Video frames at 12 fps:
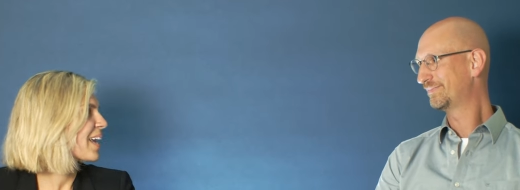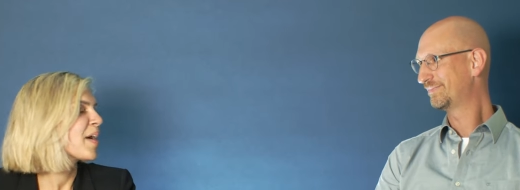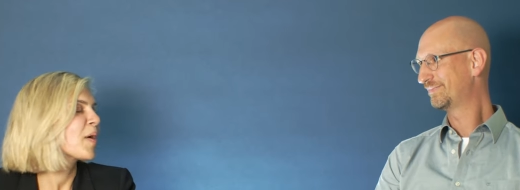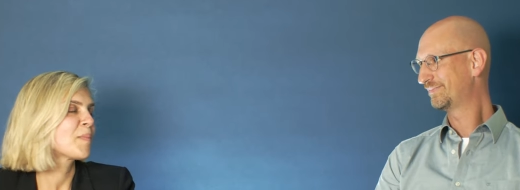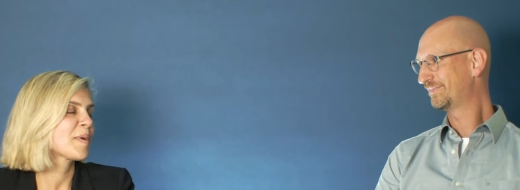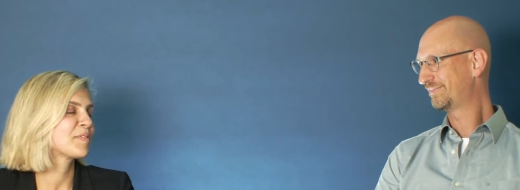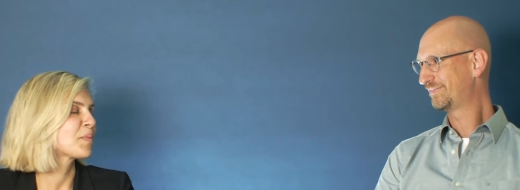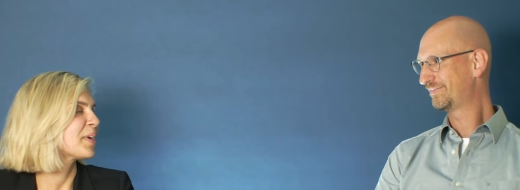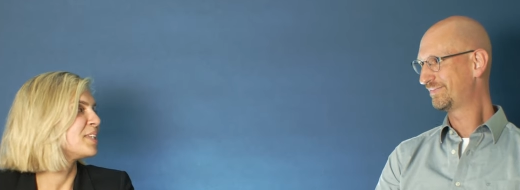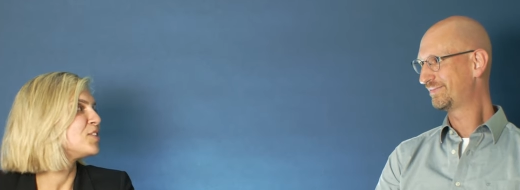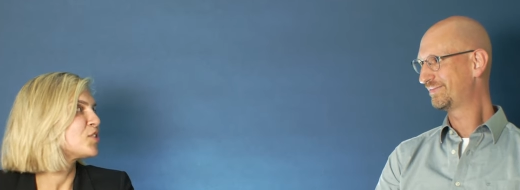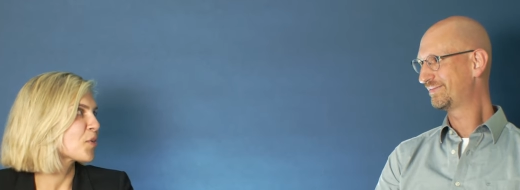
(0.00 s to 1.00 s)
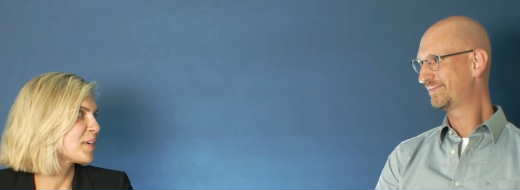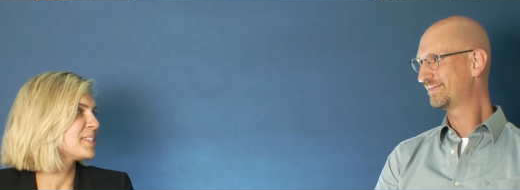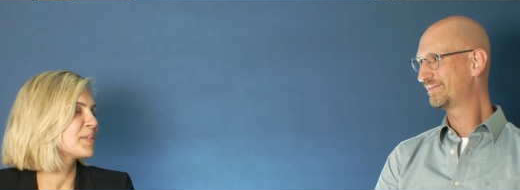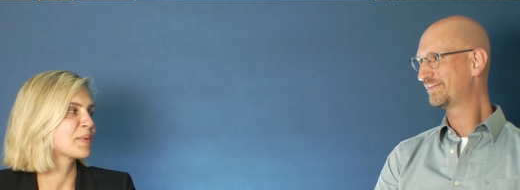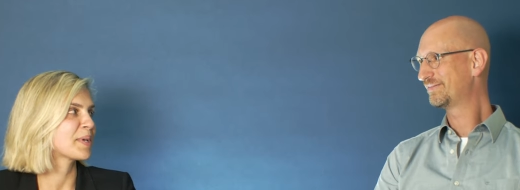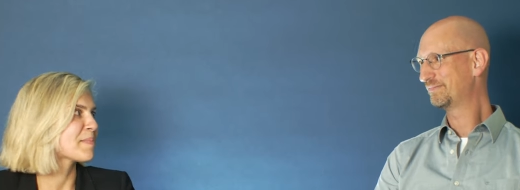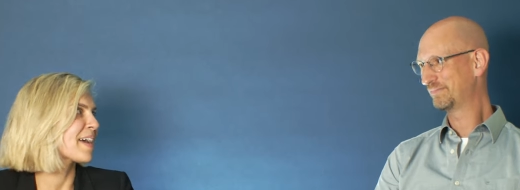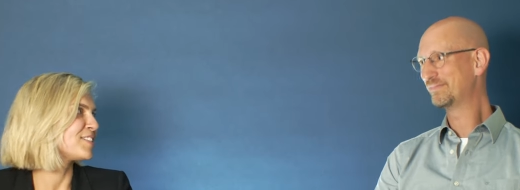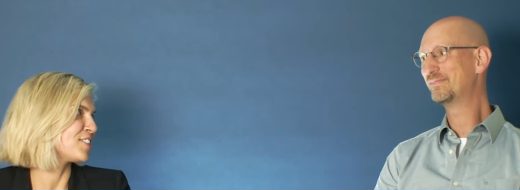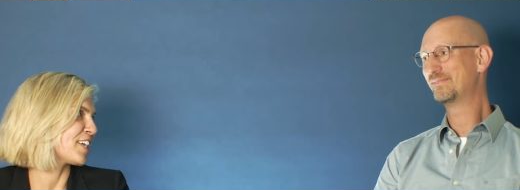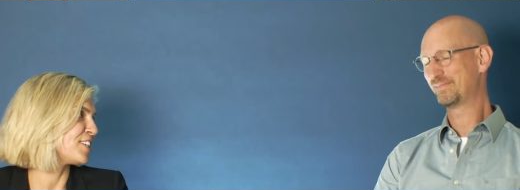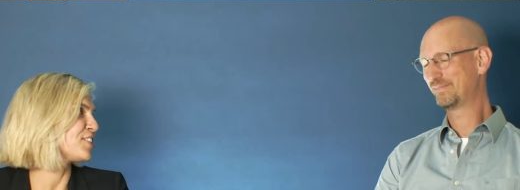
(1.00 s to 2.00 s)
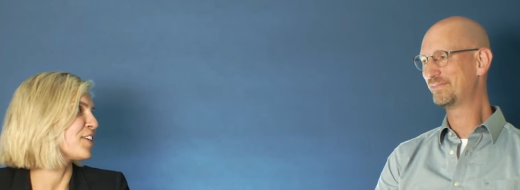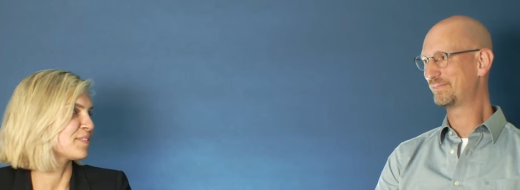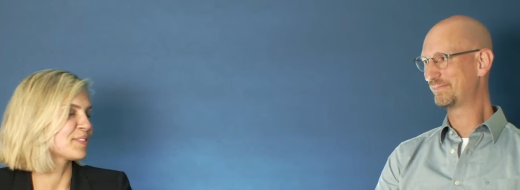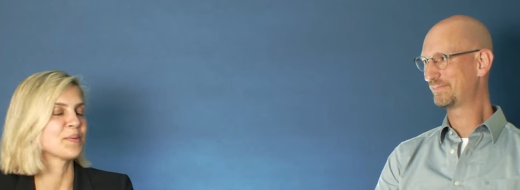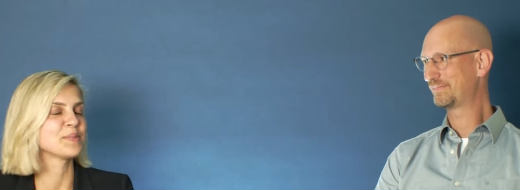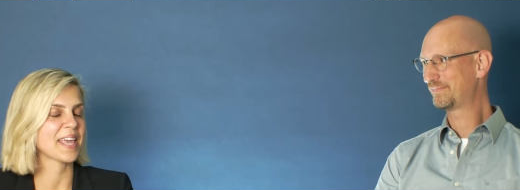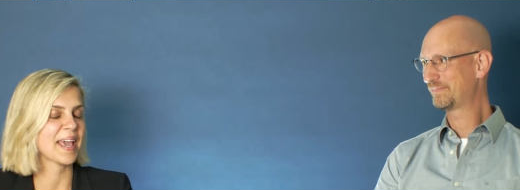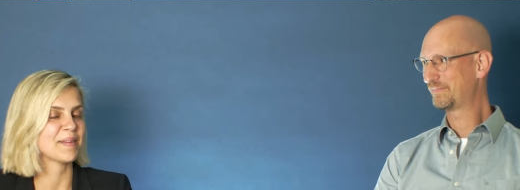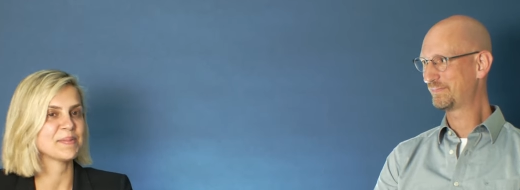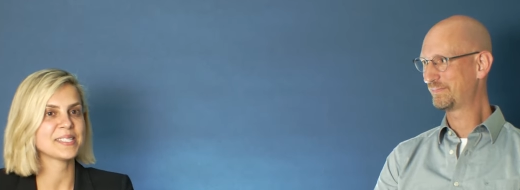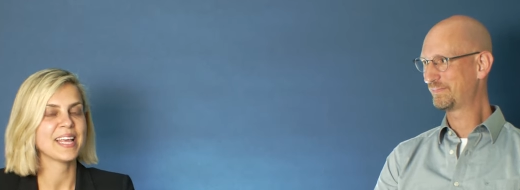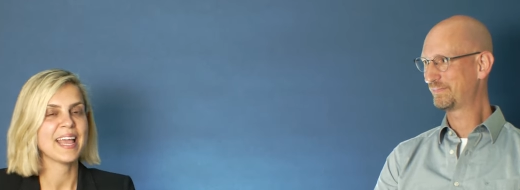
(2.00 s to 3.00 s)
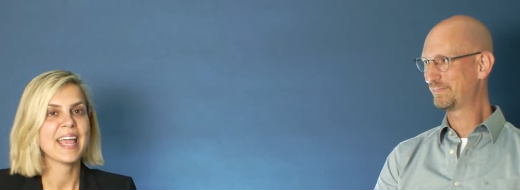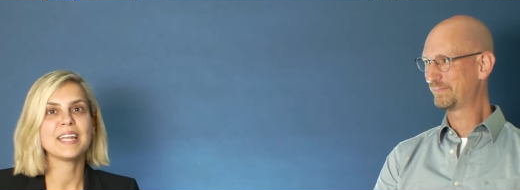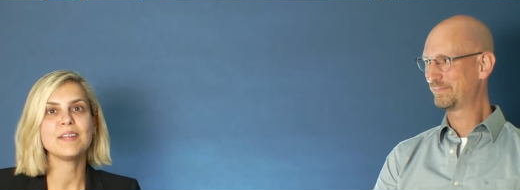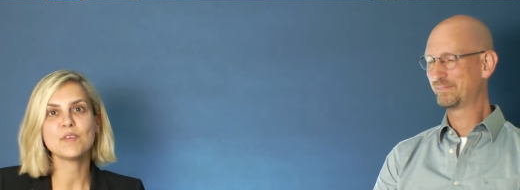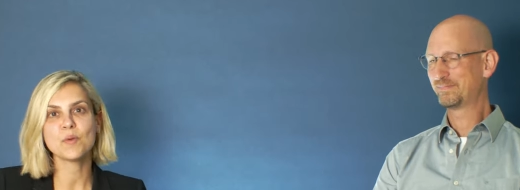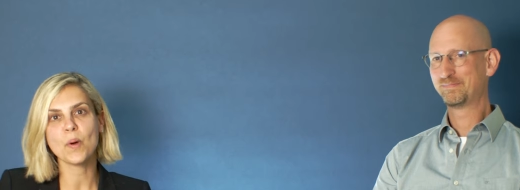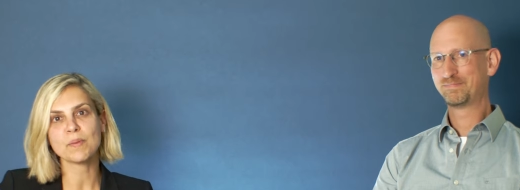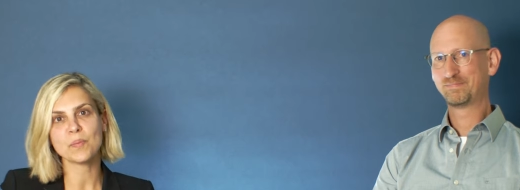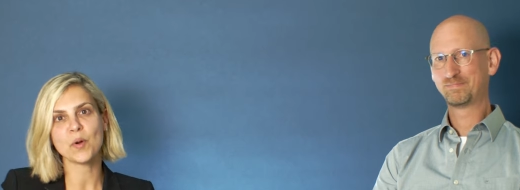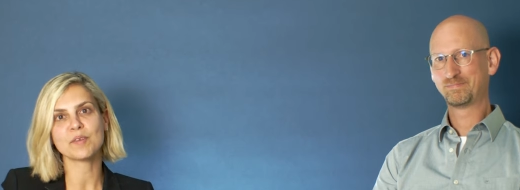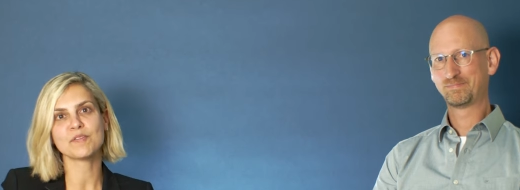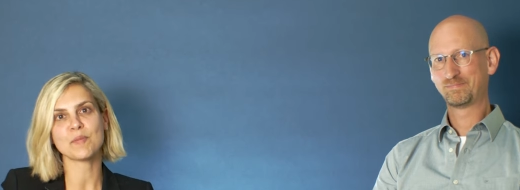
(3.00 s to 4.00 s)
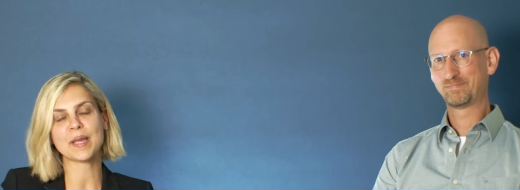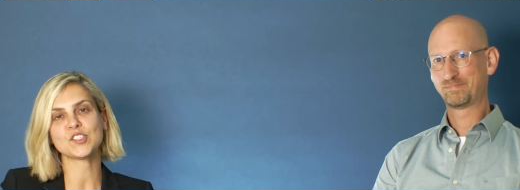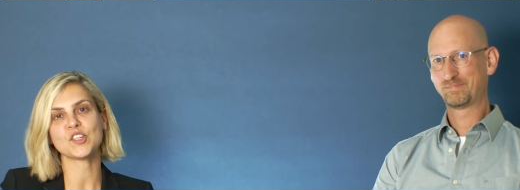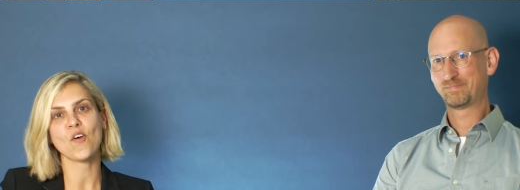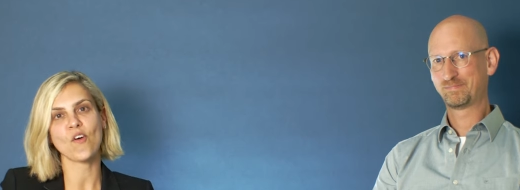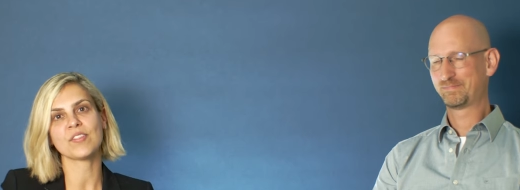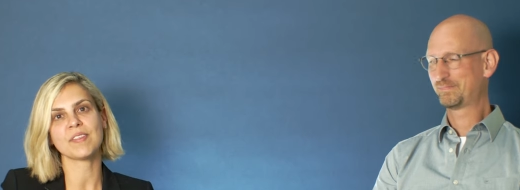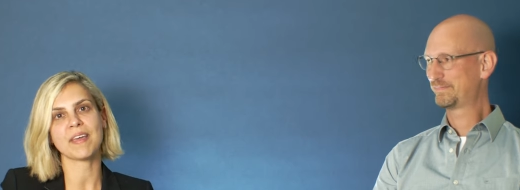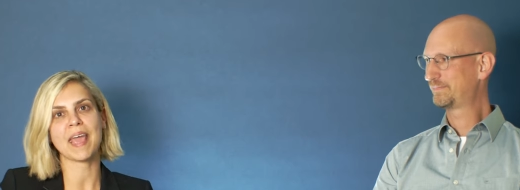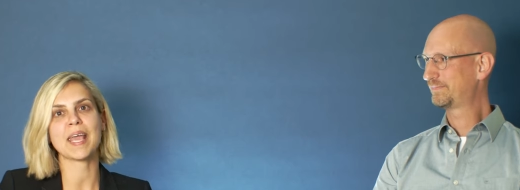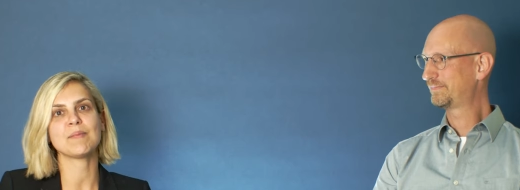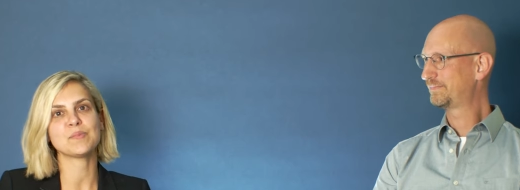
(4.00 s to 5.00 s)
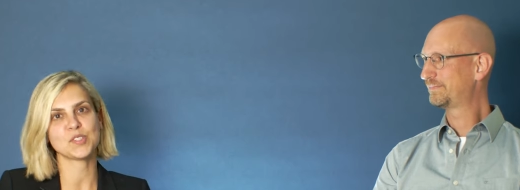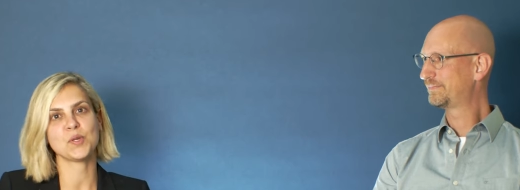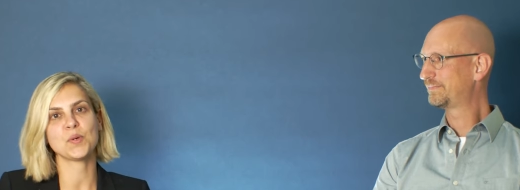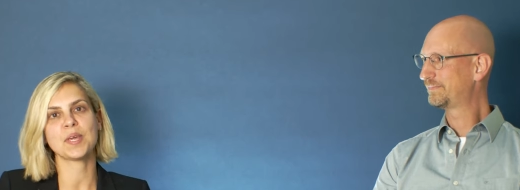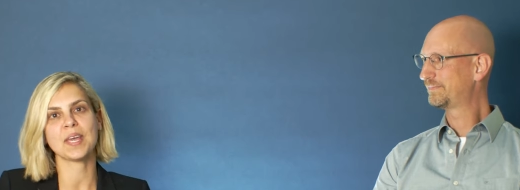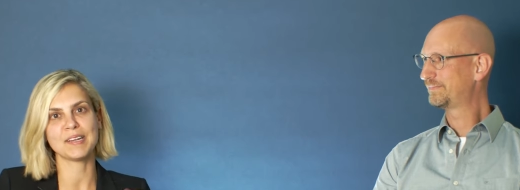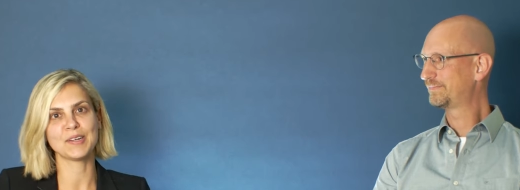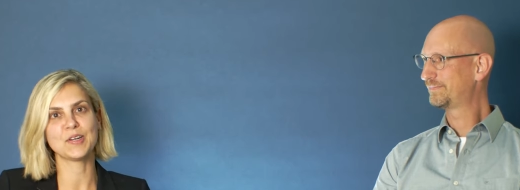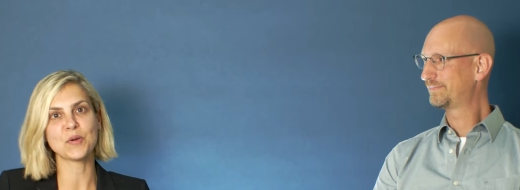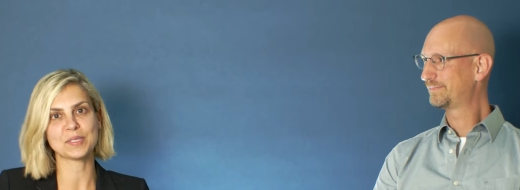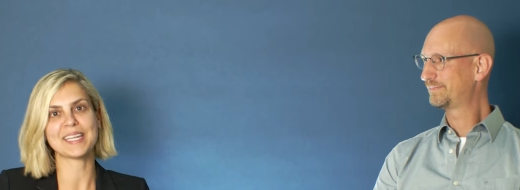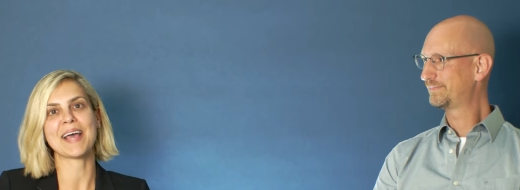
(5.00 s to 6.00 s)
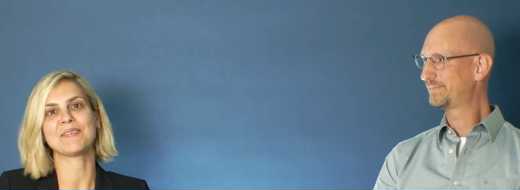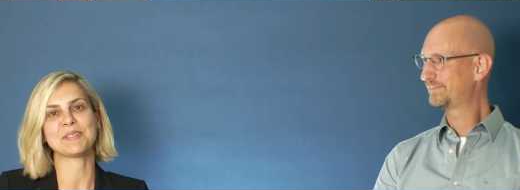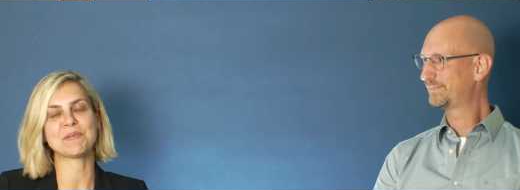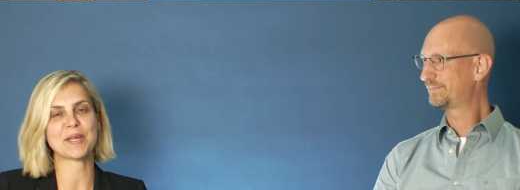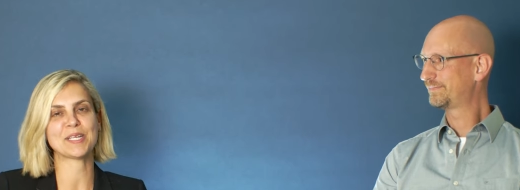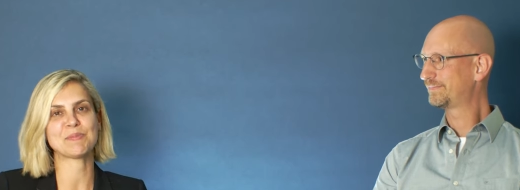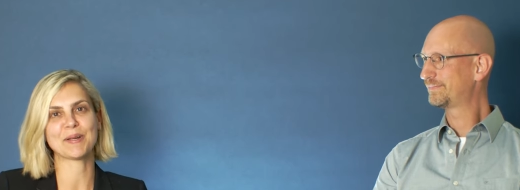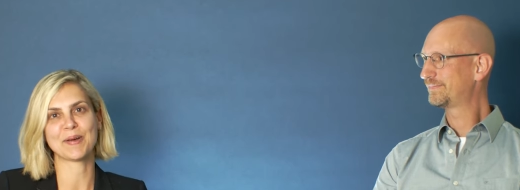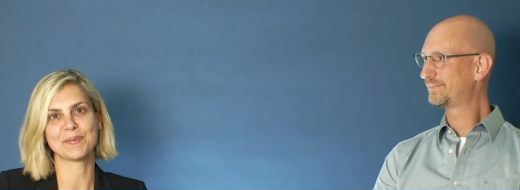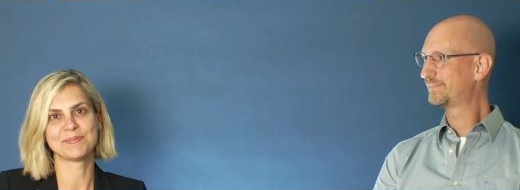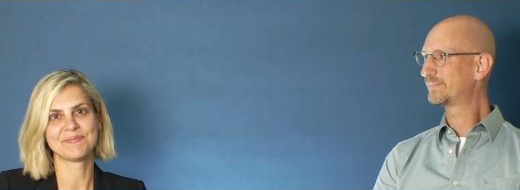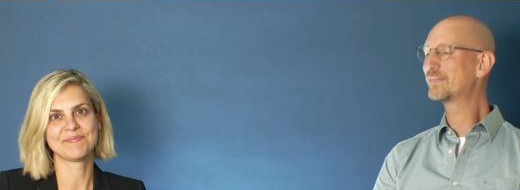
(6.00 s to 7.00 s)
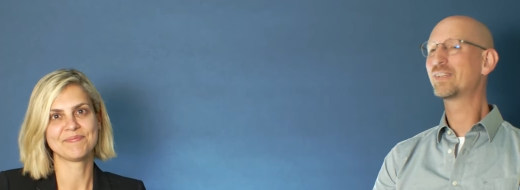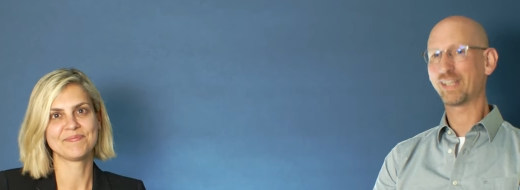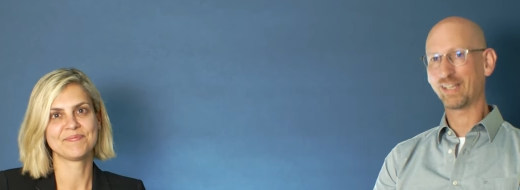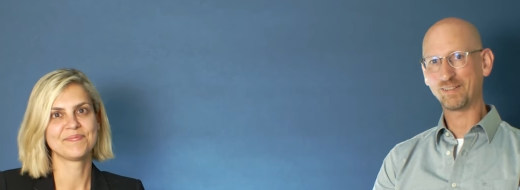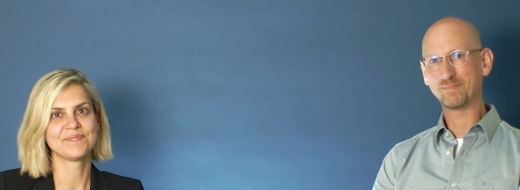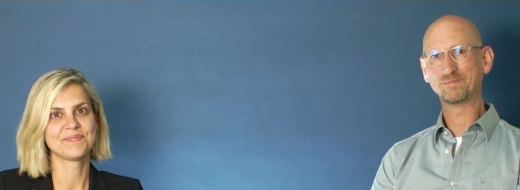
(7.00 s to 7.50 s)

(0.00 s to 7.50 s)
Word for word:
Speaker 1: I hope everyone enjoys the reimagination of those games. And if you want more information on the games, you can look down on the page below. Yeah.